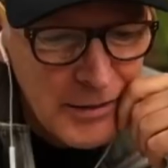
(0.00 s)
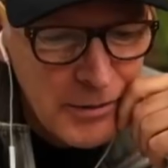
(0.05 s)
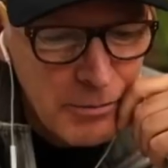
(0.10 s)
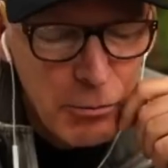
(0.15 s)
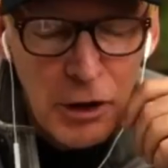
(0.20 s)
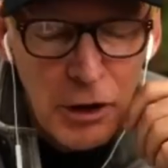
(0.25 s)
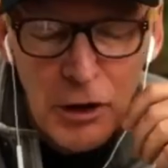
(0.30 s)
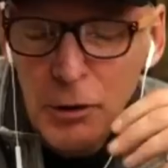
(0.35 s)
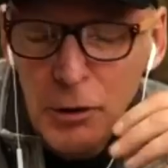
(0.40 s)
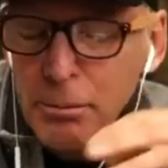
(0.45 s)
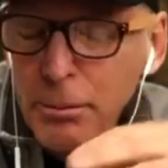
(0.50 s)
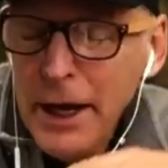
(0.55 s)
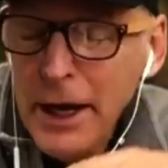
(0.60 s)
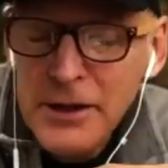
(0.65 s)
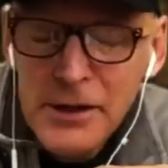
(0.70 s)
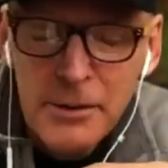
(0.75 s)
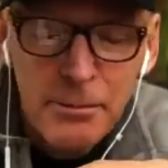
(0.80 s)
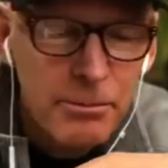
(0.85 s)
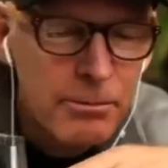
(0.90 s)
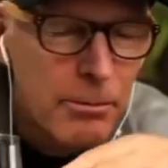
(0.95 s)
your best
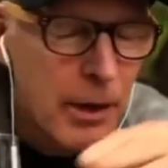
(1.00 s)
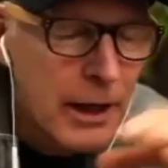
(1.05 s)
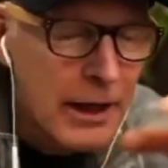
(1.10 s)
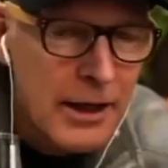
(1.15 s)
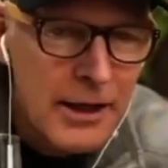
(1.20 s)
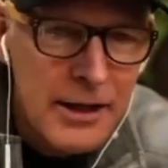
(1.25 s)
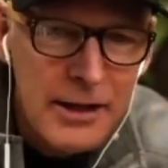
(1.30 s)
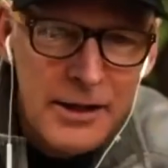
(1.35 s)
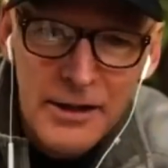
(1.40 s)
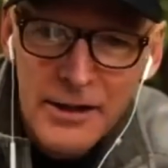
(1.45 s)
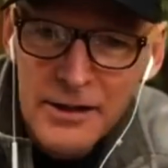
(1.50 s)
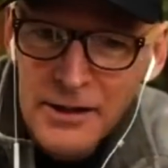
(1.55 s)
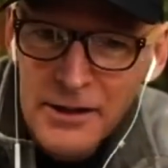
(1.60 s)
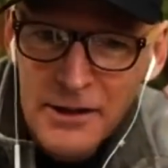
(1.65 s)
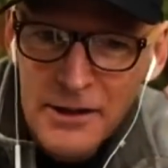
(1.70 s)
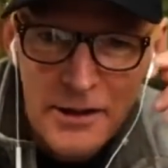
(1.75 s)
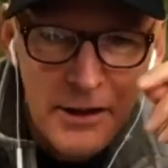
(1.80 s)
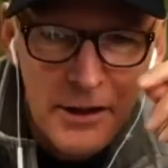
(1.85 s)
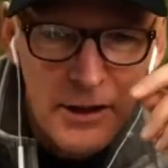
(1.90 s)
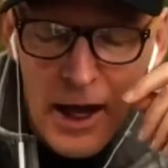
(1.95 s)
buddies,
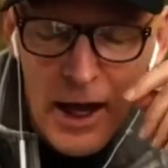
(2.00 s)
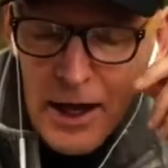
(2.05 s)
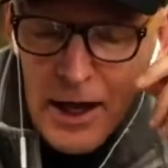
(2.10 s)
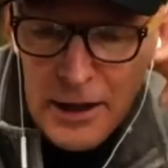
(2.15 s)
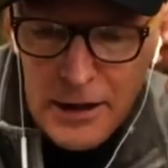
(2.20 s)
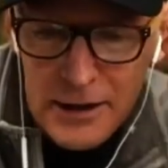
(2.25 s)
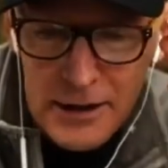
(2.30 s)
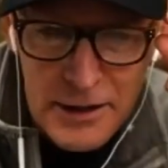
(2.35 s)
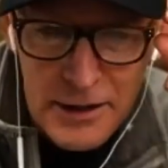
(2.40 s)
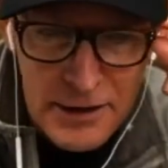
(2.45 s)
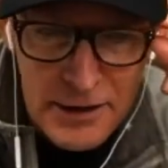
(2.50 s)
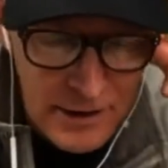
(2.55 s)
and